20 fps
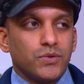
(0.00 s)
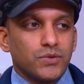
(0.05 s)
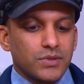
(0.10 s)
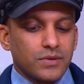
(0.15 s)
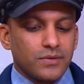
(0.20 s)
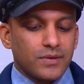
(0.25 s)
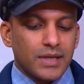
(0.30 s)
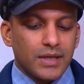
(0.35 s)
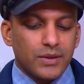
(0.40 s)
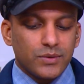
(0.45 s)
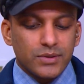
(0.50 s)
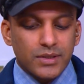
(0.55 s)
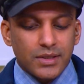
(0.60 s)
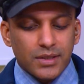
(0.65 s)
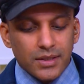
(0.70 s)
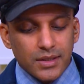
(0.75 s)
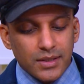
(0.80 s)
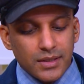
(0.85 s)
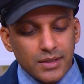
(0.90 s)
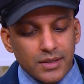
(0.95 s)
around
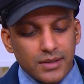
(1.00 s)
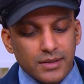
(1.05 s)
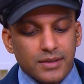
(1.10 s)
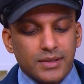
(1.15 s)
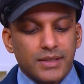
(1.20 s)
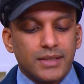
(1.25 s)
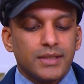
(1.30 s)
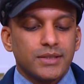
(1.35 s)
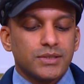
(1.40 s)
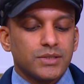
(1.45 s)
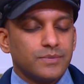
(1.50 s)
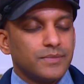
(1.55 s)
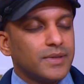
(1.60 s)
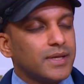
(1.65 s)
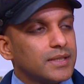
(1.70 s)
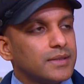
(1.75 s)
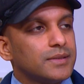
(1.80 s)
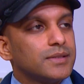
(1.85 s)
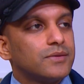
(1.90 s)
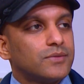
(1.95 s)
her, leading to
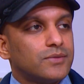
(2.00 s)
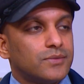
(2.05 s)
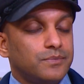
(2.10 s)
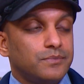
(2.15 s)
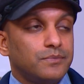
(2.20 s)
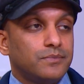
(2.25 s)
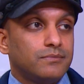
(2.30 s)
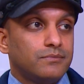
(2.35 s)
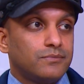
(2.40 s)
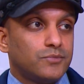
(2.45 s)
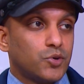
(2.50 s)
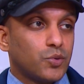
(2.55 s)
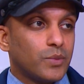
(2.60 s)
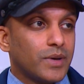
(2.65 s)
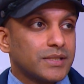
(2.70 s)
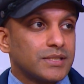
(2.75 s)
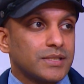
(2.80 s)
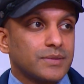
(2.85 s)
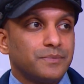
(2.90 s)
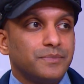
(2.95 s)
many
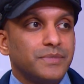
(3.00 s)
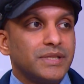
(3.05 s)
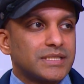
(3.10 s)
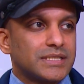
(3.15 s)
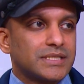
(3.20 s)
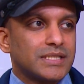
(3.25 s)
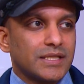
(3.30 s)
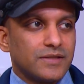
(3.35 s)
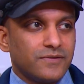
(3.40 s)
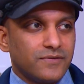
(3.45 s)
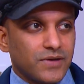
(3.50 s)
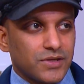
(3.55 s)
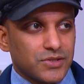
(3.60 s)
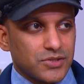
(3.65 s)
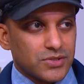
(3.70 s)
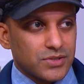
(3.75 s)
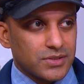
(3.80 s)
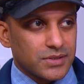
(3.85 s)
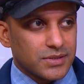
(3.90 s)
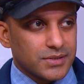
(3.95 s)
romantic
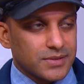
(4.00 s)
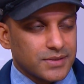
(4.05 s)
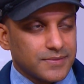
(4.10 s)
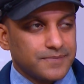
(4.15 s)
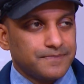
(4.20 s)
misadventures.